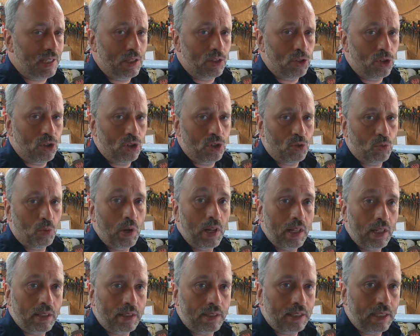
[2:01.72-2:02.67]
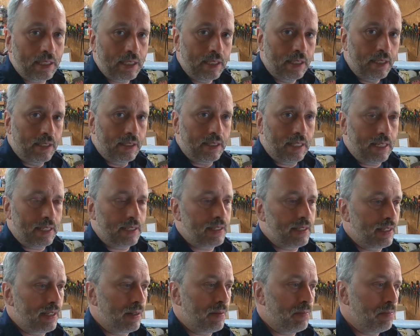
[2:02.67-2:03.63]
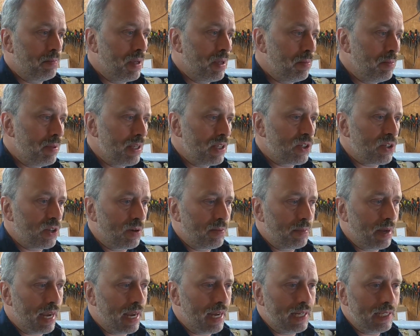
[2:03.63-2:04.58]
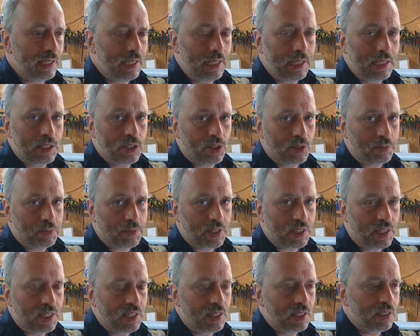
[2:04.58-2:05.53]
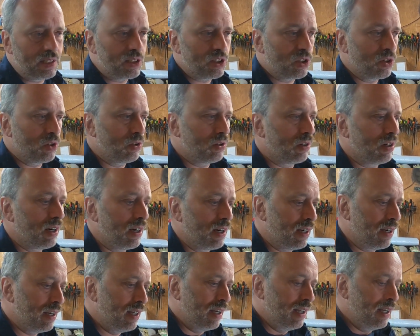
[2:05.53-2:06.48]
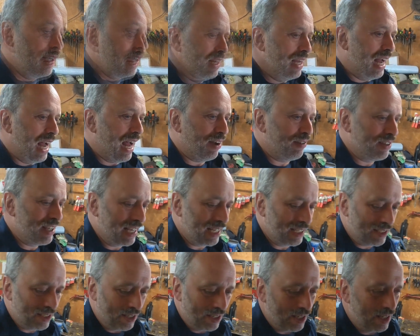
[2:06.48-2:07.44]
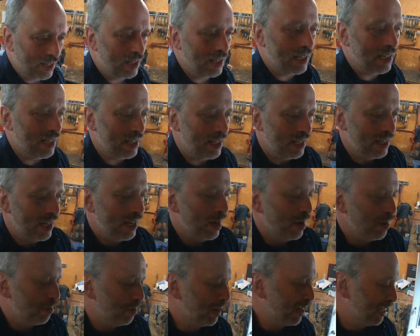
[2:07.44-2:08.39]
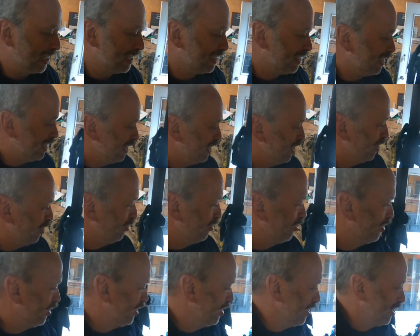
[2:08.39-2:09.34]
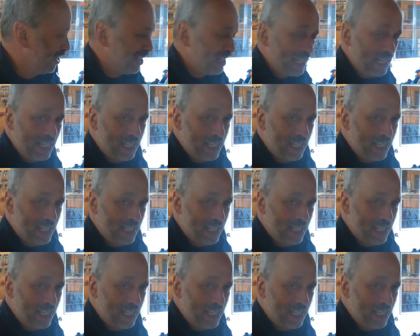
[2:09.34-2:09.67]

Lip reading: inches weld. That's it. Maybe some adding some steel. So I've got plenty of